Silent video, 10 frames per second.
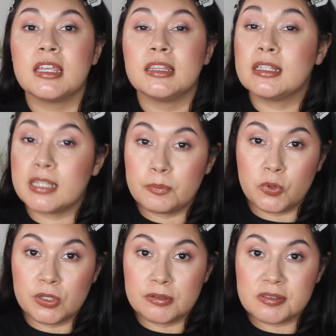the lip
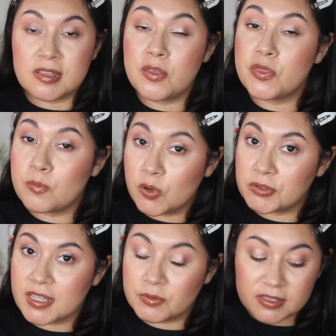oils the
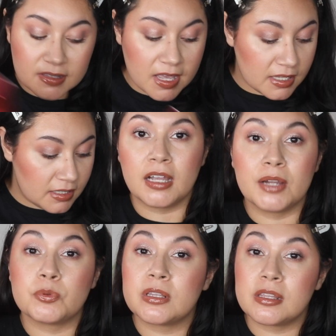most, I would say. I
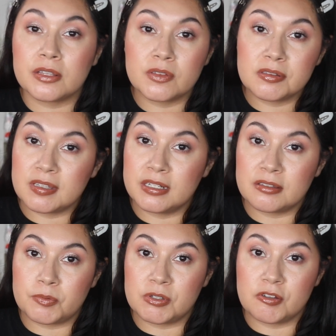really like this setting
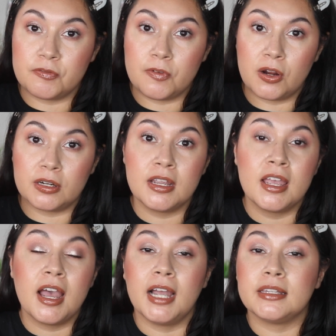spray so far.
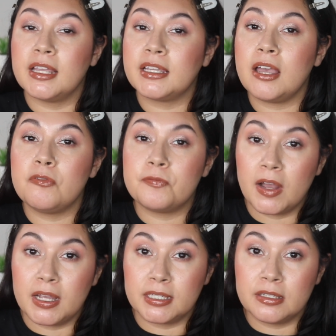I like how
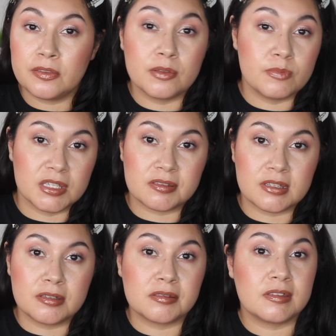fine the mist
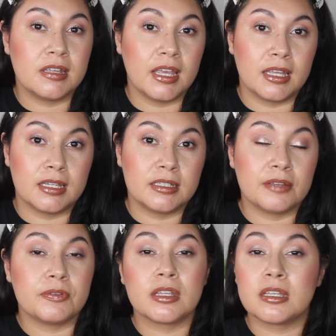is, and I
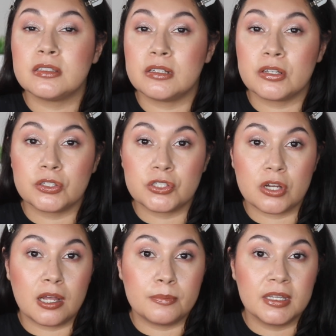feel like it did a good
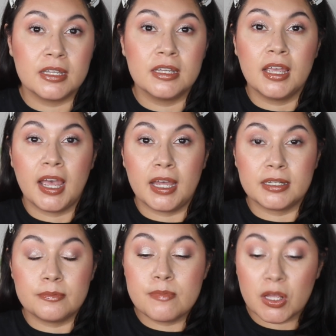job
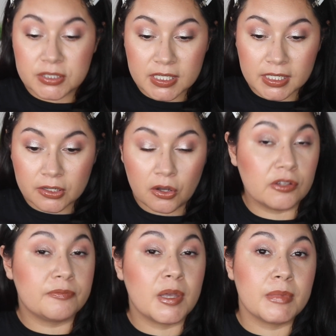at melting all
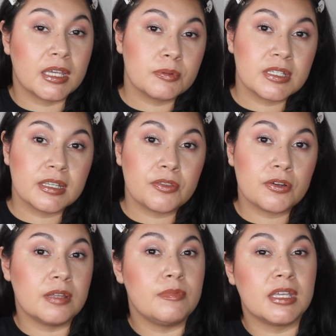of my makeup together
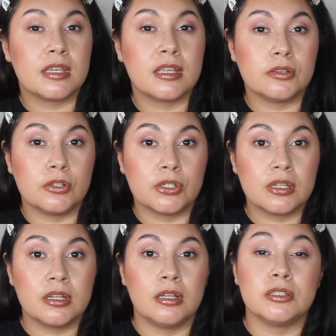and making it look
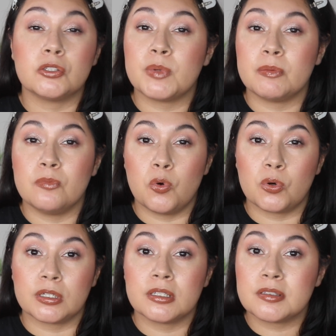a little bit
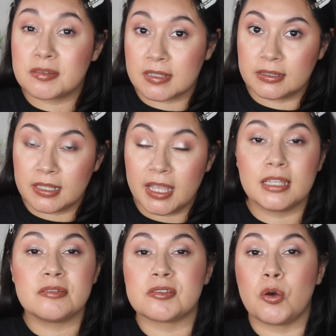more skin-like.
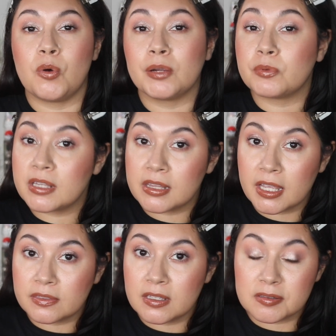So I really
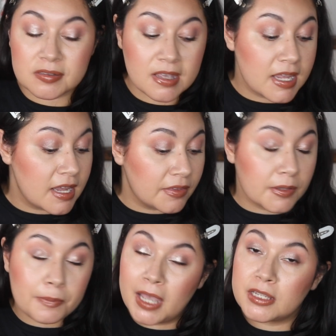like this. The
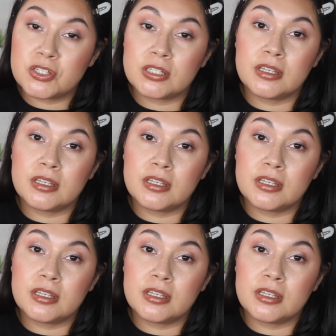packaging,